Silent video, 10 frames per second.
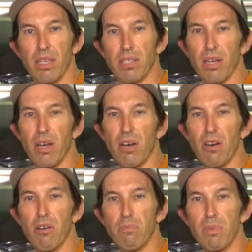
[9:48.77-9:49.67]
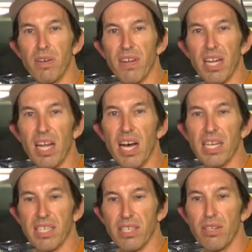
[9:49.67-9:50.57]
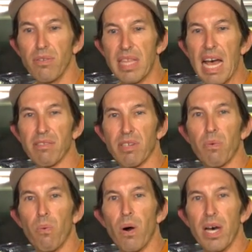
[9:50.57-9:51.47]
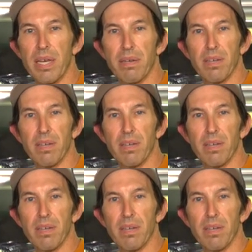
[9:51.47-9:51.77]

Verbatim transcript: So moving along to two thousand one,